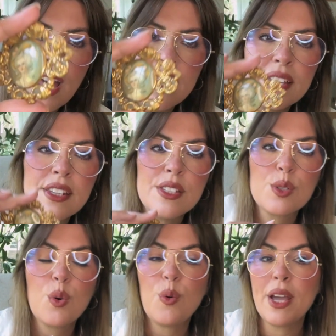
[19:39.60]
and it
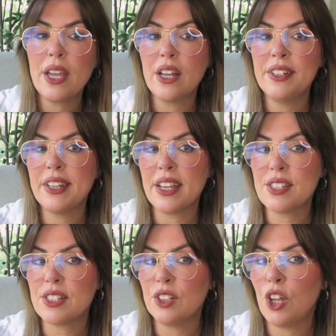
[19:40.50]
is quite a
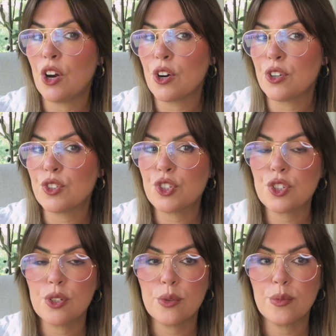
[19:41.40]
nice
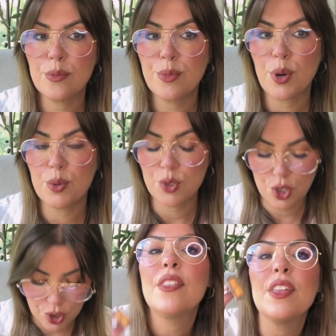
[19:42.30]
large
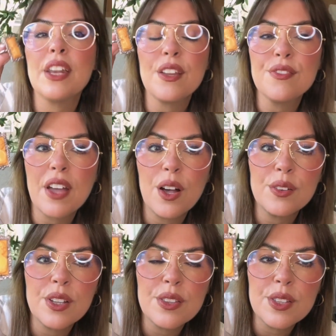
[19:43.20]
brooch. Then I
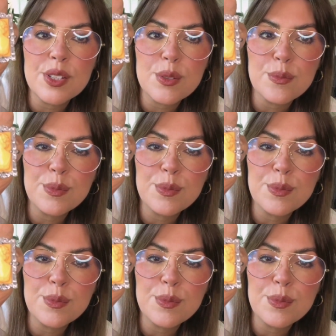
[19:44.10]
found this